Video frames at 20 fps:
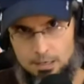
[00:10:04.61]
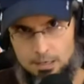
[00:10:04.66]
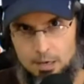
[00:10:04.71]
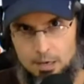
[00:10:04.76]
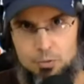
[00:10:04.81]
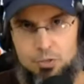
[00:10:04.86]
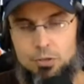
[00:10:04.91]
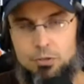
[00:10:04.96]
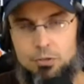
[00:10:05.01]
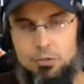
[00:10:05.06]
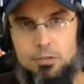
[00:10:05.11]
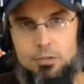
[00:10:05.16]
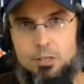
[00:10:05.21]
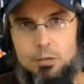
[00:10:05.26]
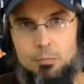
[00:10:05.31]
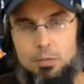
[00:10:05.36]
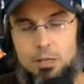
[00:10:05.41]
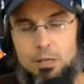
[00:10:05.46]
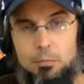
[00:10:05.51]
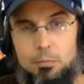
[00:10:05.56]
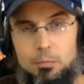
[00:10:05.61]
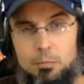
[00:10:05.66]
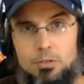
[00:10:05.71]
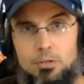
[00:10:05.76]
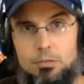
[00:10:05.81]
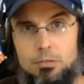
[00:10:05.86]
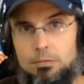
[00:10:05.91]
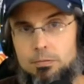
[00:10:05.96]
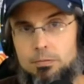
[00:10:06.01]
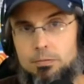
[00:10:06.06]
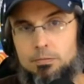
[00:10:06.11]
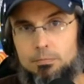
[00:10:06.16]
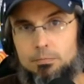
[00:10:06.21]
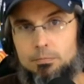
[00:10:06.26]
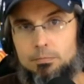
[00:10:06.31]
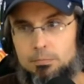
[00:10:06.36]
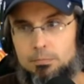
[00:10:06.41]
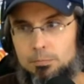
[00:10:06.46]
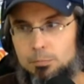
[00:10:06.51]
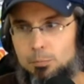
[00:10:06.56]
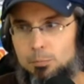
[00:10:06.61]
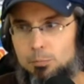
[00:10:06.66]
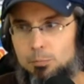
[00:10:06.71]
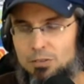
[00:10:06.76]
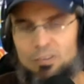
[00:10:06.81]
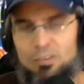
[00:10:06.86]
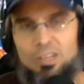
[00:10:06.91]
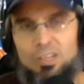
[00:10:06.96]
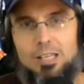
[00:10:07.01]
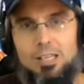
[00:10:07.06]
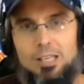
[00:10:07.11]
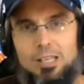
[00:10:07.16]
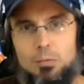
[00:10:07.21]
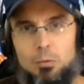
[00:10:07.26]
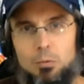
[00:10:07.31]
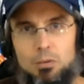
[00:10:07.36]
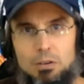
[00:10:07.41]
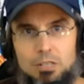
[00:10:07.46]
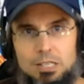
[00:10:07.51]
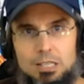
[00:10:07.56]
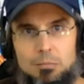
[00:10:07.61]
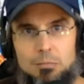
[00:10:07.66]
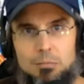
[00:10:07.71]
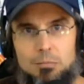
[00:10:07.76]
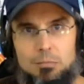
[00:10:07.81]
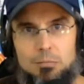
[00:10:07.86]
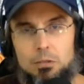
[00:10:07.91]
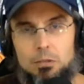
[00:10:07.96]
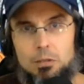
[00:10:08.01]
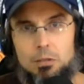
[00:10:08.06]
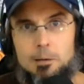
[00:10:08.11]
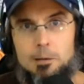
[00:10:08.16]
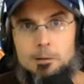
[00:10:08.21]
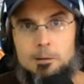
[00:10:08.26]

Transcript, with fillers: I'm sure there's going to be a bunch of, of things that we've never seen before.